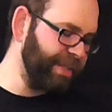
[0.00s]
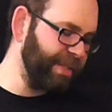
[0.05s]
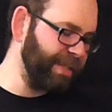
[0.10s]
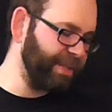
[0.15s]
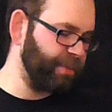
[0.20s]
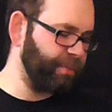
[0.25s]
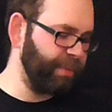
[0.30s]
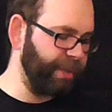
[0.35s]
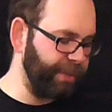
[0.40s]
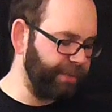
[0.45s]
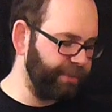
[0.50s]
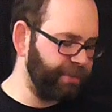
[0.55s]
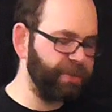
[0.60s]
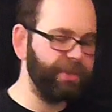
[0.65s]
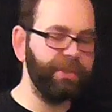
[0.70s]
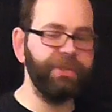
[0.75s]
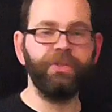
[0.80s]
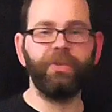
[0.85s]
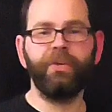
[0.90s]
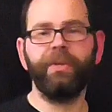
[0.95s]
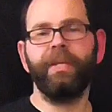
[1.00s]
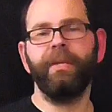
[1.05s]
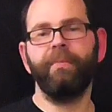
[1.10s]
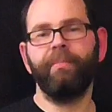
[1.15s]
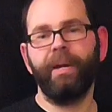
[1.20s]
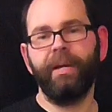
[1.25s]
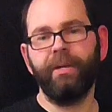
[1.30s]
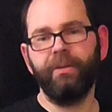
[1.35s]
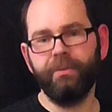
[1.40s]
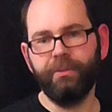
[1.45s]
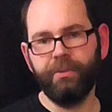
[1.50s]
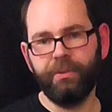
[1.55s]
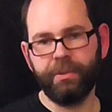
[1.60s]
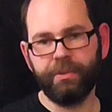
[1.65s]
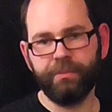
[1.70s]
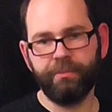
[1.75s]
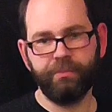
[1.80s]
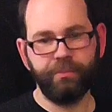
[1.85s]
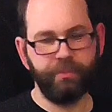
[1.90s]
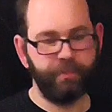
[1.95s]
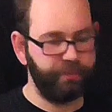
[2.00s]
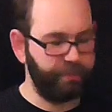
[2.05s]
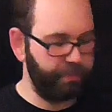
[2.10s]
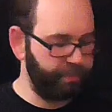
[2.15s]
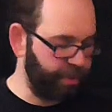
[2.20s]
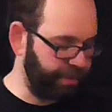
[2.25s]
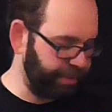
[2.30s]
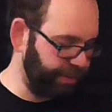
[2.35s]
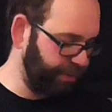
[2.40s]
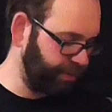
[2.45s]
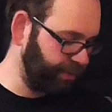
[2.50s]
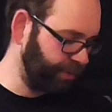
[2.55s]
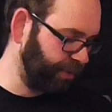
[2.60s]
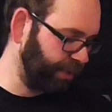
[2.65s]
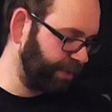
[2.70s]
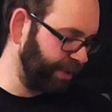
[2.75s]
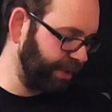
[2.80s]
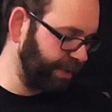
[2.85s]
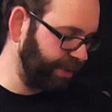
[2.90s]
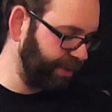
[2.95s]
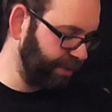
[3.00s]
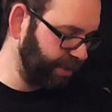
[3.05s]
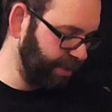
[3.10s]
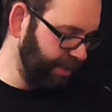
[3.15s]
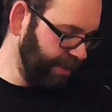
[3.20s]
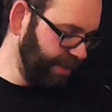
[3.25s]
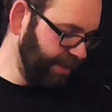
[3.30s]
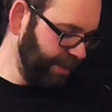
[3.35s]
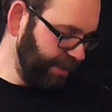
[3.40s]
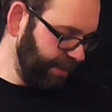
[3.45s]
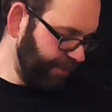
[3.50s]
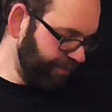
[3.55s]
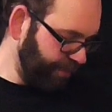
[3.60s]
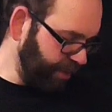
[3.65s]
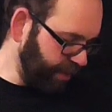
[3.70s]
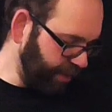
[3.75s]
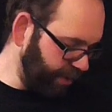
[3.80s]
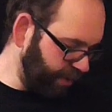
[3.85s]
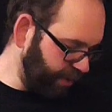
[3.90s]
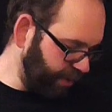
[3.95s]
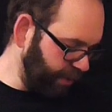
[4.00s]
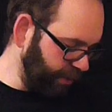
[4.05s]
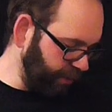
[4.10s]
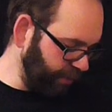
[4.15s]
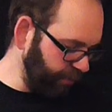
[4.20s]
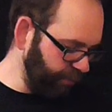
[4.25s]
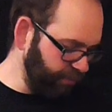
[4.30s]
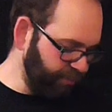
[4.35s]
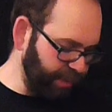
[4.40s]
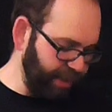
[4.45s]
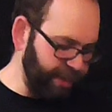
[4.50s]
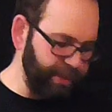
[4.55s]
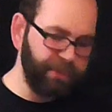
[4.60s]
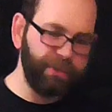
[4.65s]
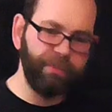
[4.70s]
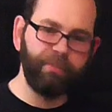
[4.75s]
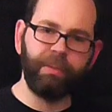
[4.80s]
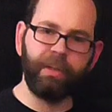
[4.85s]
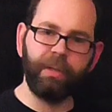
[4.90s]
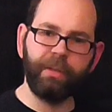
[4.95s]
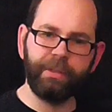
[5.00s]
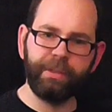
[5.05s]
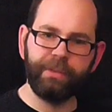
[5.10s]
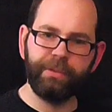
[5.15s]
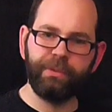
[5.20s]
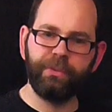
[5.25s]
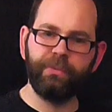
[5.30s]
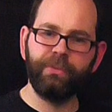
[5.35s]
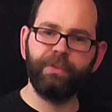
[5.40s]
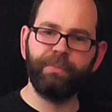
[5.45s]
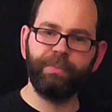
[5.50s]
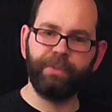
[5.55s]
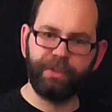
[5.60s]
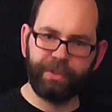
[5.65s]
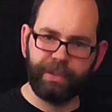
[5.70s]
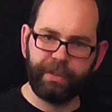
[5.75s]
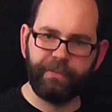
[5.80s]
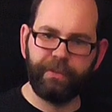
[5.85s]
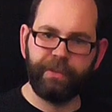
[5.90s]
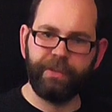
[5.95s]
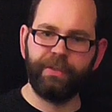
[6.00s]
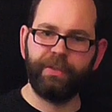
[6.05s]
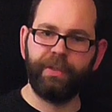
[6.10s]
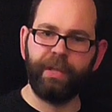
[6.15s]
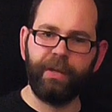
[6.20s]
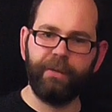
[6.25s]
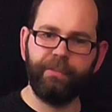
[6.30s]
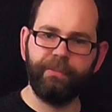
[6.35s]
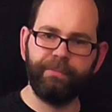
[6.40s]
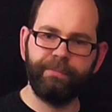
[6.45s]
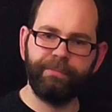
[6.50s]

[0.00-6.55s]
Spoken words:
Discipline, so these psychic powers for Blood Angel Psychics, are gone back to Blood Angel specifics now,